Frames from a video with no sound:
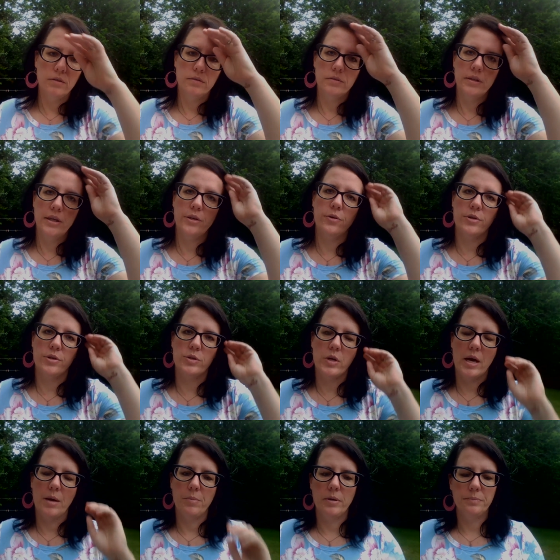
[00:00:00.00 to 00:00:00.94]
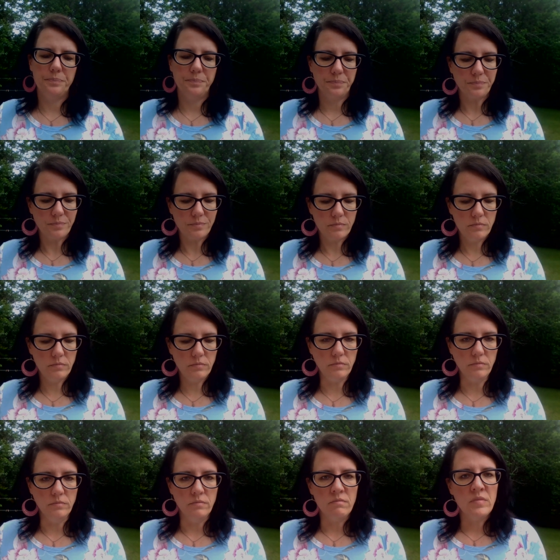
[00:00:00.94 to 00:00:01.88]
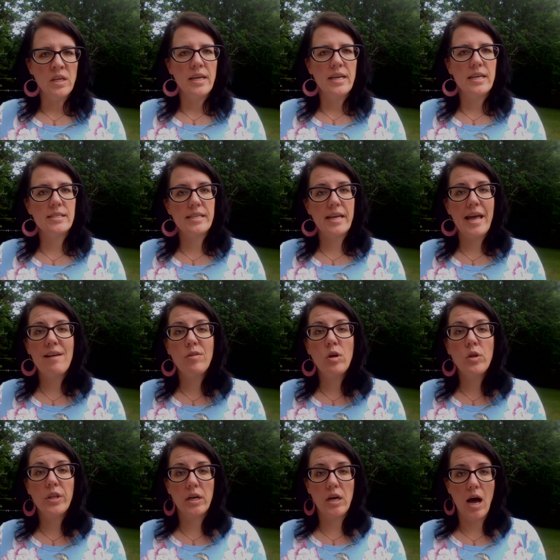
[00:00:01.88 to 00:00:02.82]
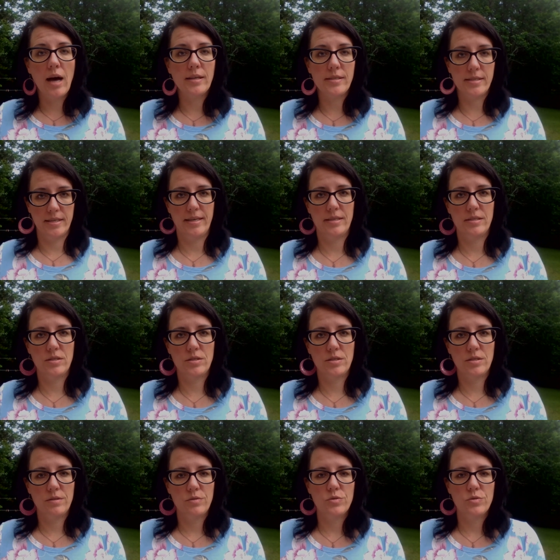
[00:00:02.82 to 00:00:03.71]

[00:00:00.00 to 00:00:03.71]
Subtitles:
in your assignment, is they have all the continents.